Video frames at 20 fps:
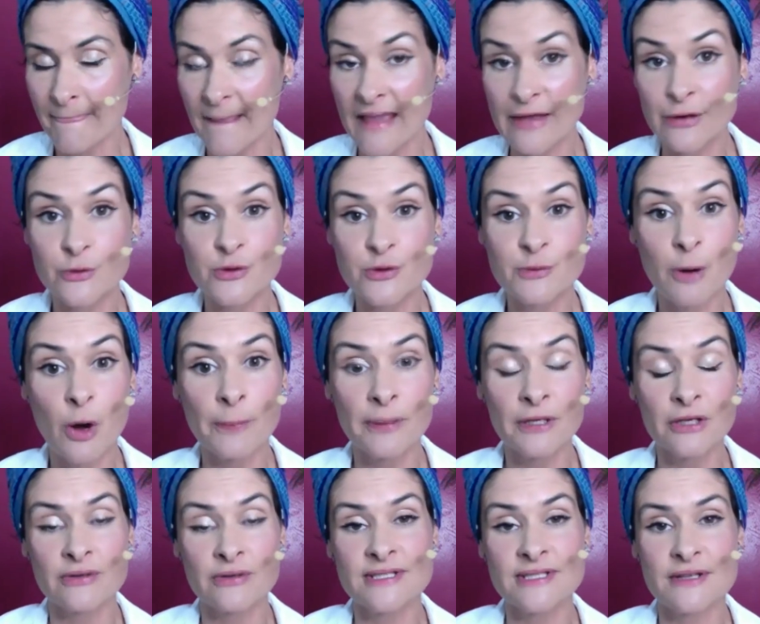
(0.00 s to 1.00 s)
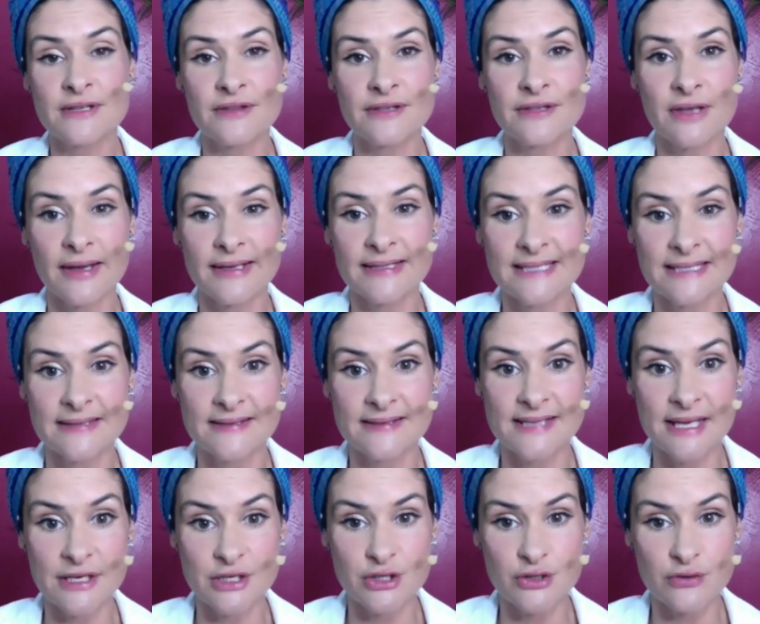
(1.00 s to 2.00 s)
And it was popular until the 19th
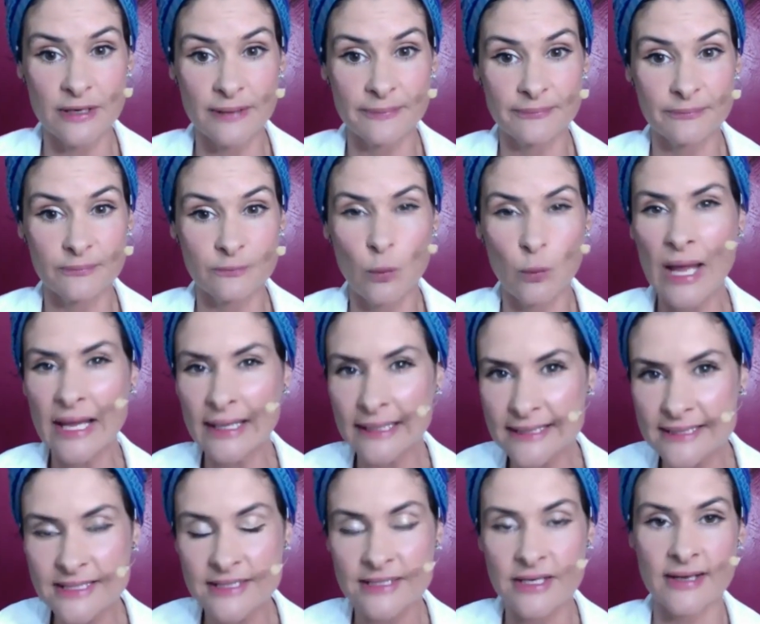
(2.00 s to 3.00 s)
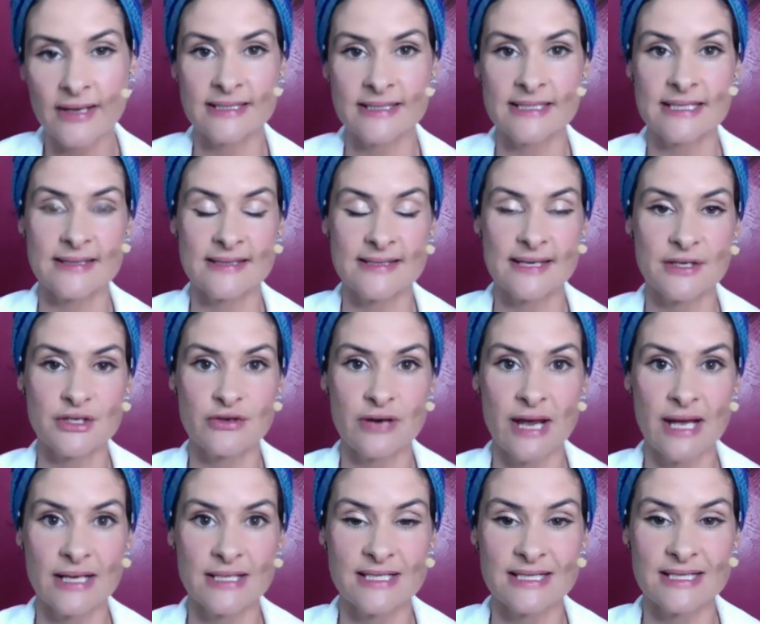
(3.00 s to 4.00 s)
century, well into the 19th century,
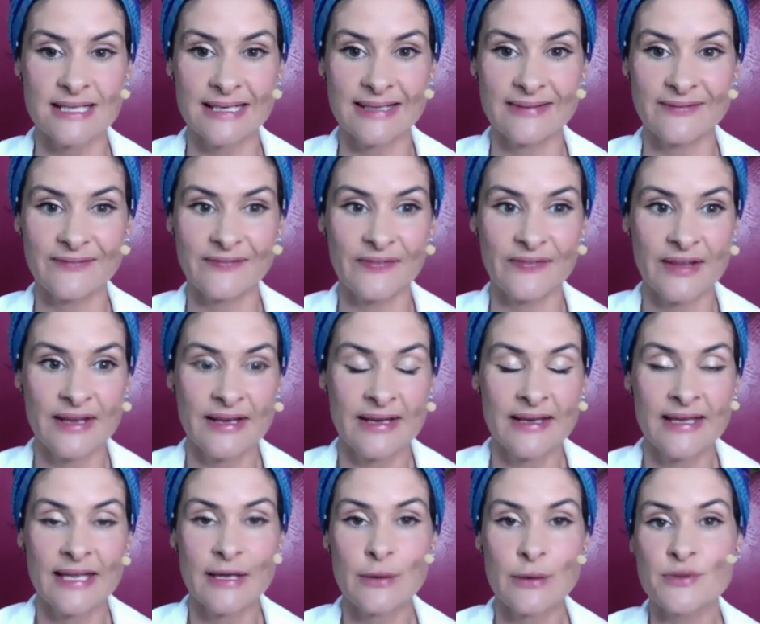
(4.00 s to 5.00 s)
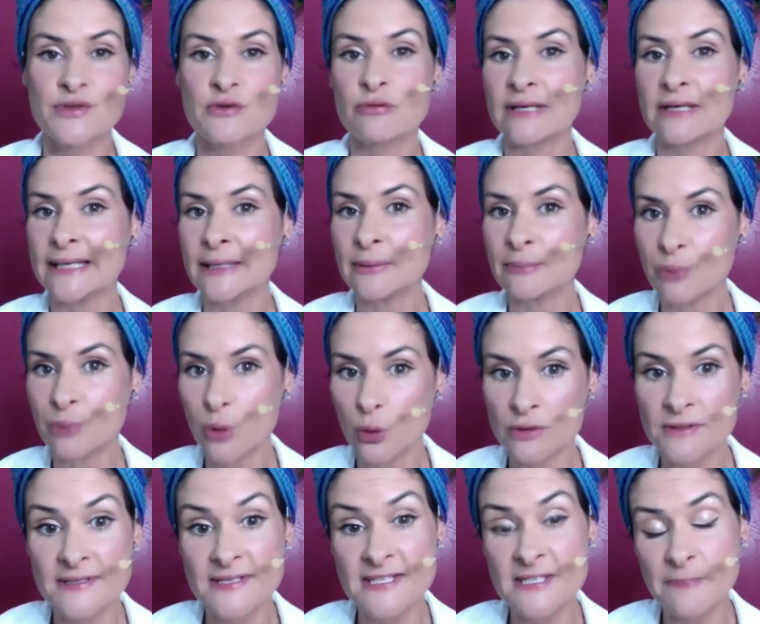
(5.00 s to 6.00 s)
actually. It was a really
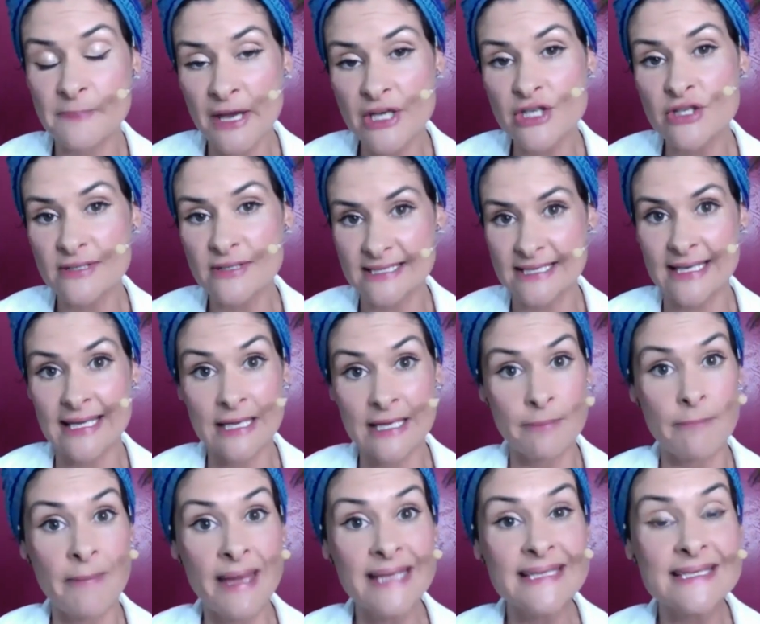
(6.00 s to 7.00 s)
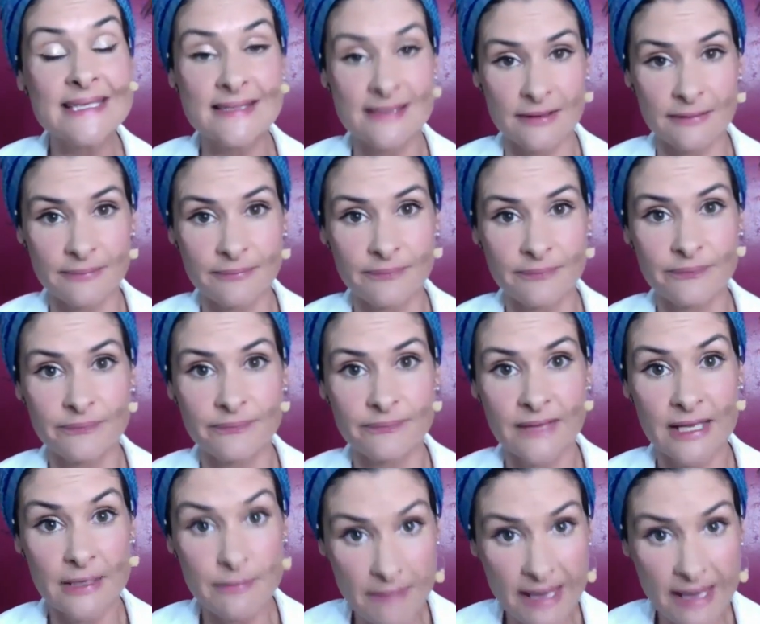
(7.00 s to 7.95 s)
important specialty in medicine, in